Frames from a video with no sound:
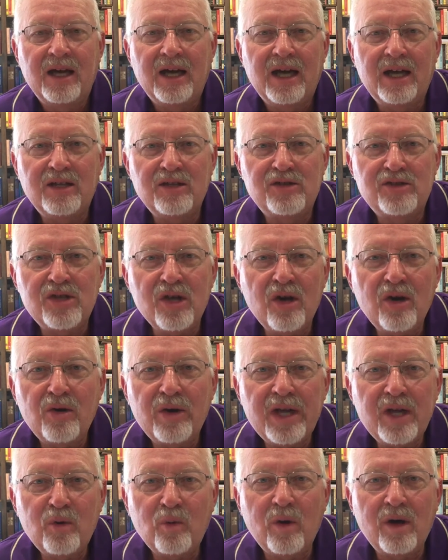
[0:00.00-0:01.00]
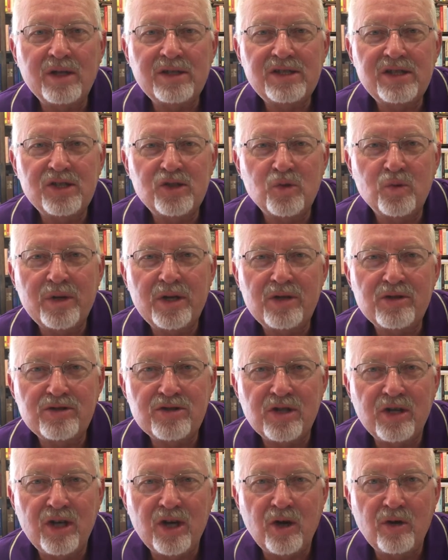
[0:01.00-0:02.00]
And so he wants his readers
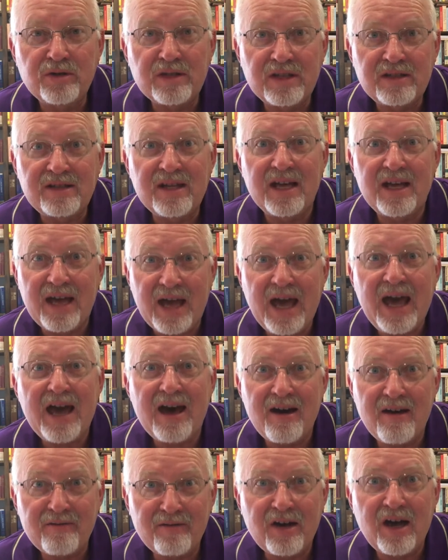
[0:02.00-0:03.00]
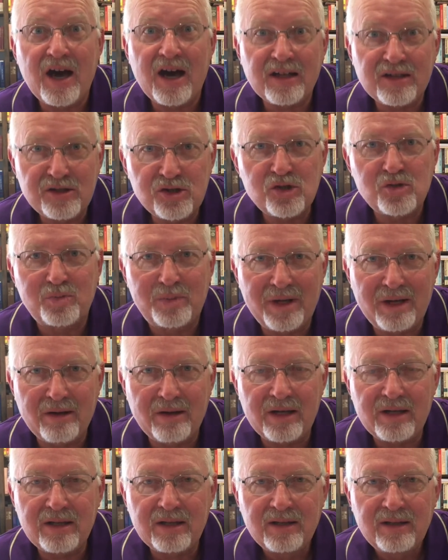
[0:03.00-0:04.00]
to know that they have God's
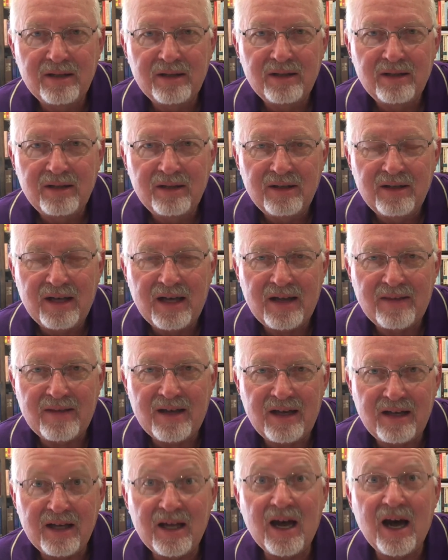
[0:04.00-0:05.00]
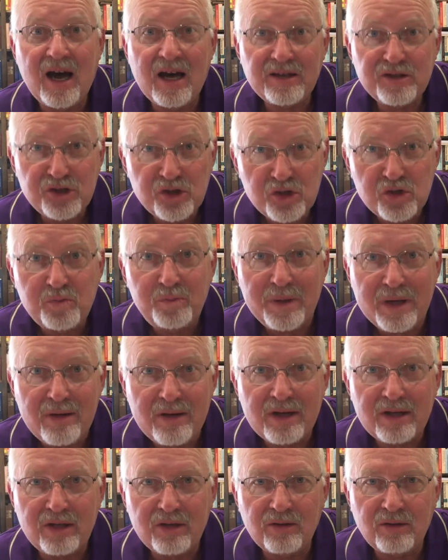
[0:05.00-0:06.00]
Spirit, and that God's
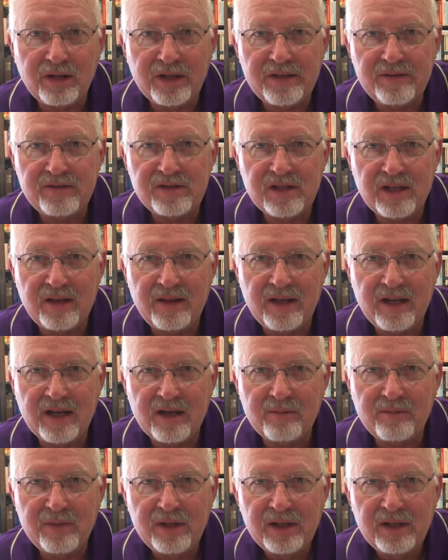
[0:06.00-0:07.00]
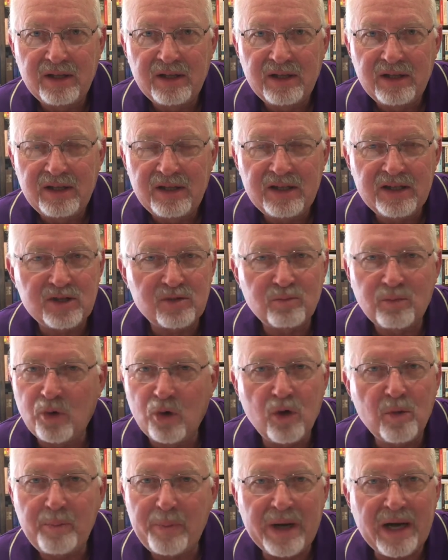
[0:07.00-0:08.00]
Spirit who lives in them is
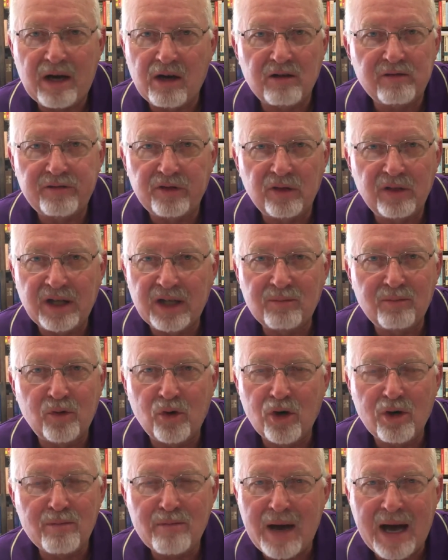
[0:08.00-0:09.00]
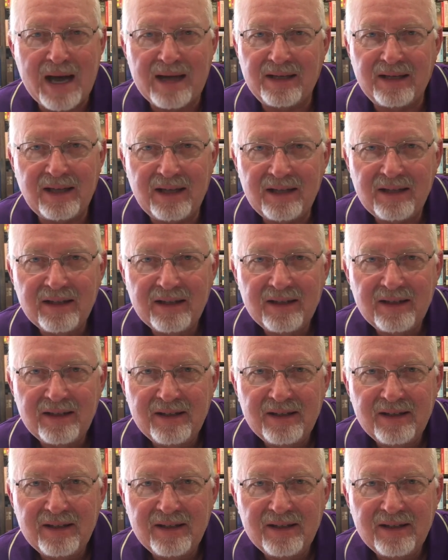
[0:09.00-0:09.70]
more powerful and more mighty